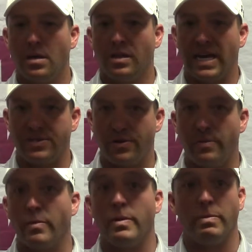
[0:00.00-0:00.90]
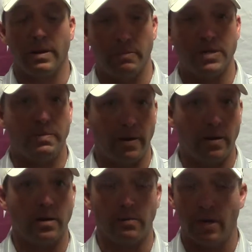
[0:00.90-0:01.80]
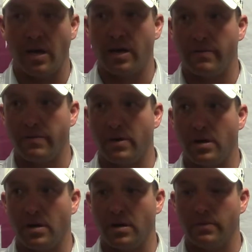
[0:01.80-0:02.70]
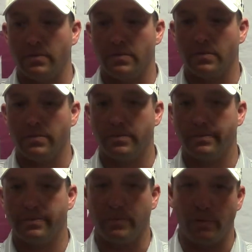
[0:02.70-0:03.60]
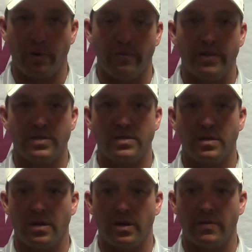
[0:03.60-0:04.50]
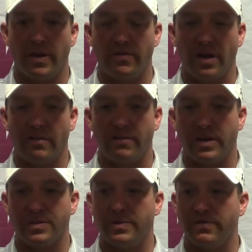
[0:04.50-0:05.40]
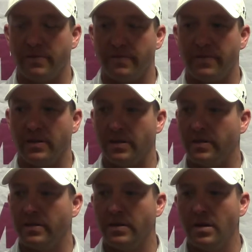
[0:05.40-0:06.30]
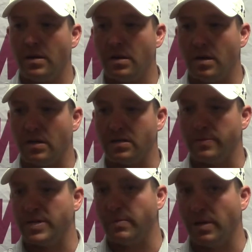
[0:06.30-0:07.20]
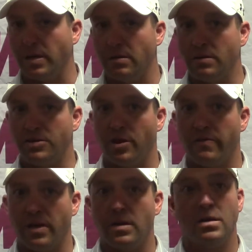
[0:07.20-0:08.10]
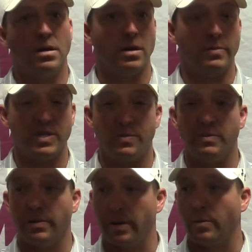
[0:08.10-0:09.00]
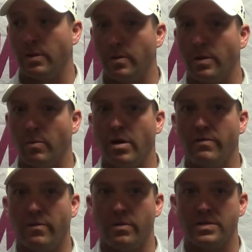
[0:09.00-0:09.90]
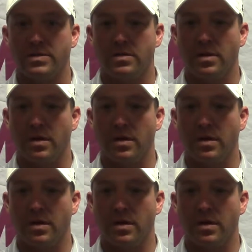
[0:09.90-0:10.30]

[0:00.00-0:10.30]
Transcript: Last tournament we played much better than we have previous. I've got a freshman from Finland. His name's Emily Jarvinen. He's been playing really, really well for us.